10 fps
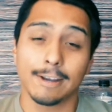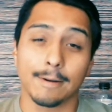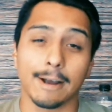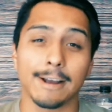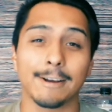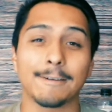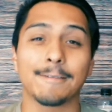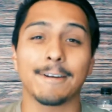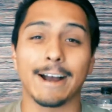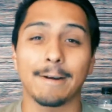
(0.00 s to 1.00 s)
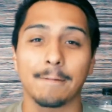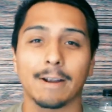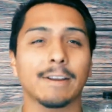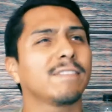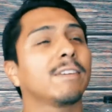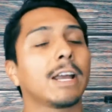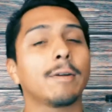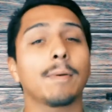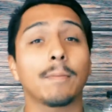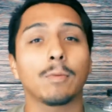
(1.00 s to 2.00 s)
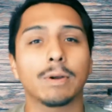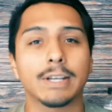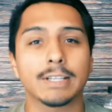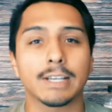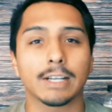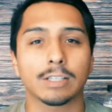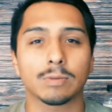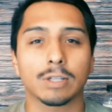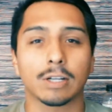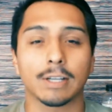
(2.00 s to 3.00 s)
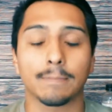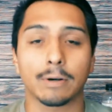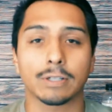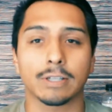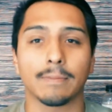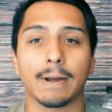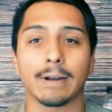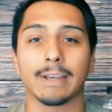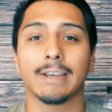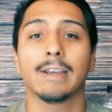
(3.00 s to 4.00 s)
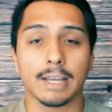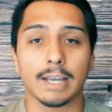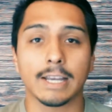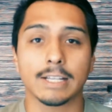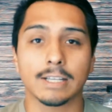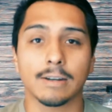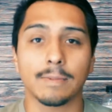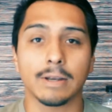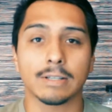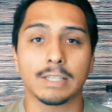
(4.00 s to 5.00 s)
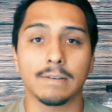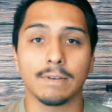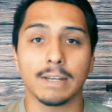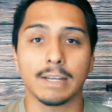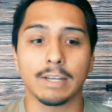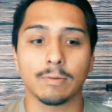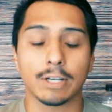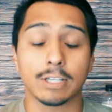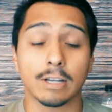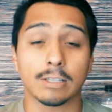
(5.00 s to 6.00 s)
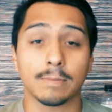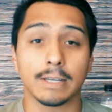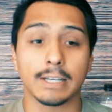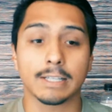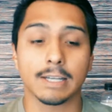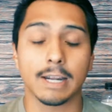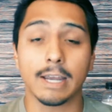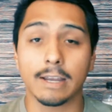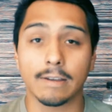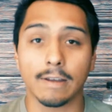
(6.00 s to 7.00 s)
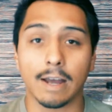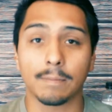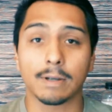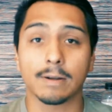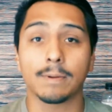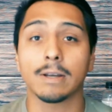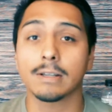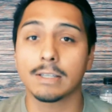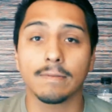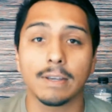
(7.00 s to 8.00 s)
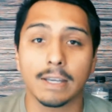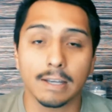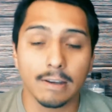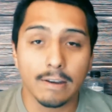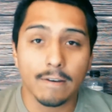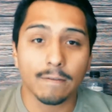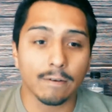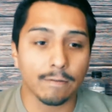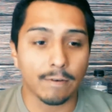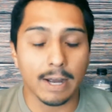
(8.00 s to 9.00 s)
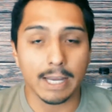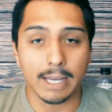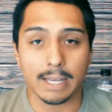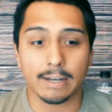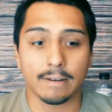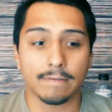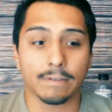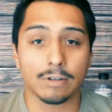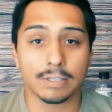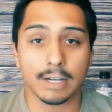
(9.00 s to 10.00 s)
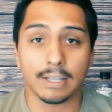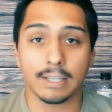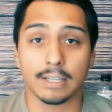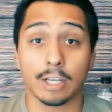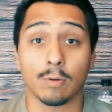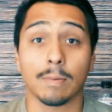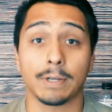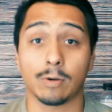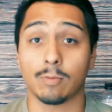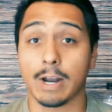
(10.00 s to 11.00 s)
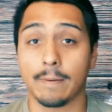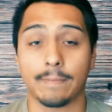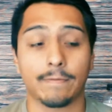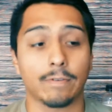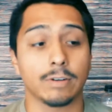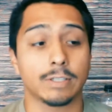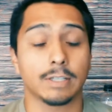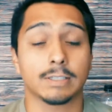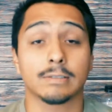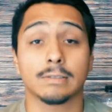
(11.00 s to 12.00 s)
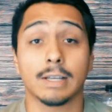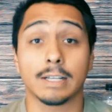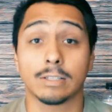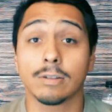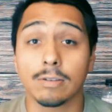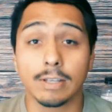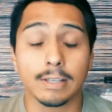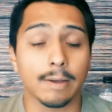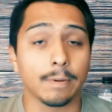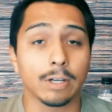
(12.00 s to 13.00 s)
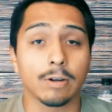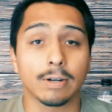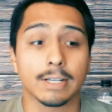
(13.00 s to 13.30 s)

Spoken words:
I can't remember when he said it because we talked in person about it. Yeah, he is going to be on TV, and he reached out to me and he said, hey, I'm going to be on TV for a fight, and if there's anything that you want me to rep for 6 Lions Clothing, let me know.